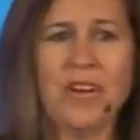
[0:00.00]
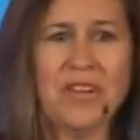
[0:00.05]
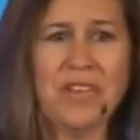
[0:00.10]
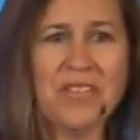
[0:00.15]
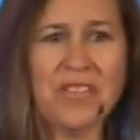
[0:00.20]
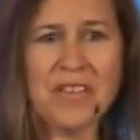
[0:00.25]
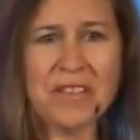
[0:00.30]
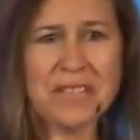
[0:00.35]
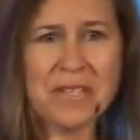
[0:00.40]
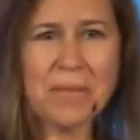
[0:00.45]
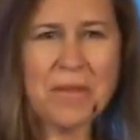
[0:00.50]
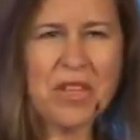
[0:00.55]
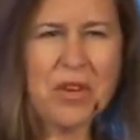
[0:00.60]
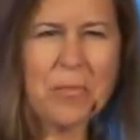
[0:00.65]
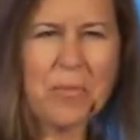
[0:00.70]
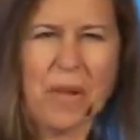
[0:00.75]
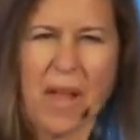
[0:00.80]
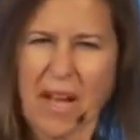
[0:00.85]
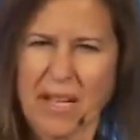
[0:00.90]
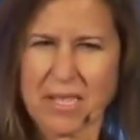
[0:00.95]
do you think some of their
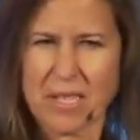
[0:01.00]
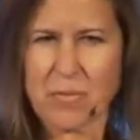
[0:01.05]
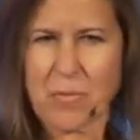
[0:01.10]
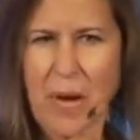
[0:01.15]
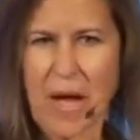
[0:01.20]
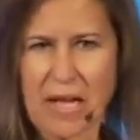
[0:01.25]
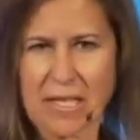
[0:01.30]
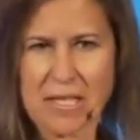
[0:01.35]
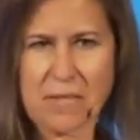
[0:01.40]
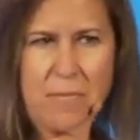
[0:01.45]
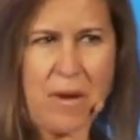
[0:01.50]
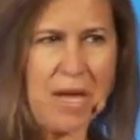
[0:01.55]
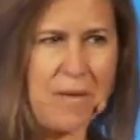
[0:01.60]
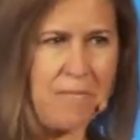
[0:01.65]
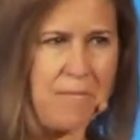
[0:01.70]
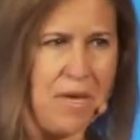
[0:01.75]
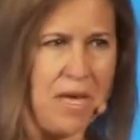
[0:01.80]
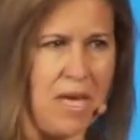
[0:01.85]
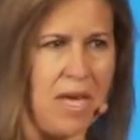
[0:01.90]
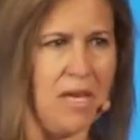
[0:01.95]
blind spots
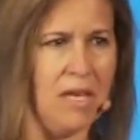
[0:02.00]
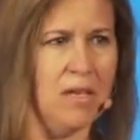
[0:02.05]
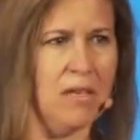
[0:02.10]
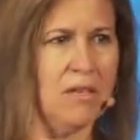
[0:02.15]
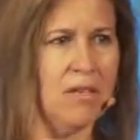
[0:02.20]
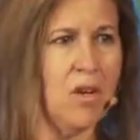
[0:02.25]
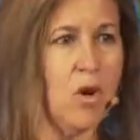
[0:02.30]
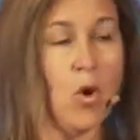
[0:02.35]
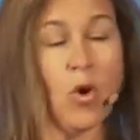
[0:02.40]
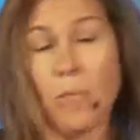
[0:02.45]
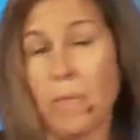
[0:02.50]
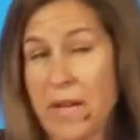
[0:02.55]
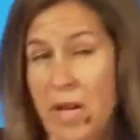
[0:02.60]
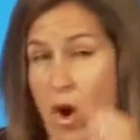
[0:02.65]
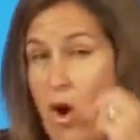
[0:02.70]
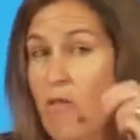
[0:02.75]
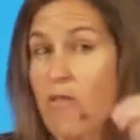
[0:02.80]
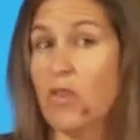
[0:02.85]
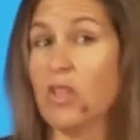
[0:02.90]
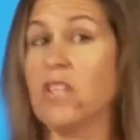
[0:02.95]
might be or be
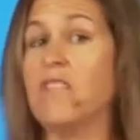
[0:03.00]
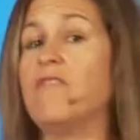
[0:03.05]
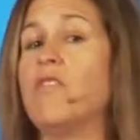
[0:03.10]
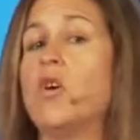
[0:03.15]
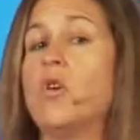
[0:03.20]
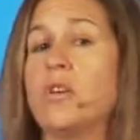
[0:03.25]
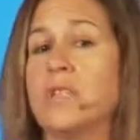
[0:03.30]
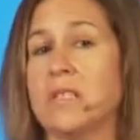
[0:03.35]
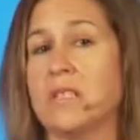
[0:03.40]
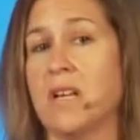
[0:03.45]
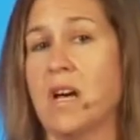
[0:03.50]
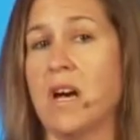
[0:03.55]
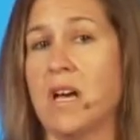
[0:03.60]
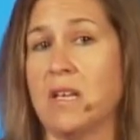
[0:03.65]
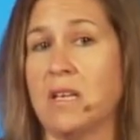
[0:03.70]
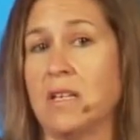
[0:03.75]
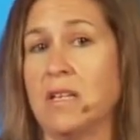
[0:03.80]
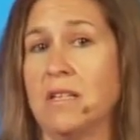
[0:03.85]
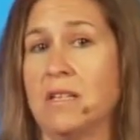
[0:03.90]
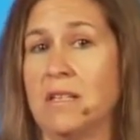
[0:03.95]
overly focused on?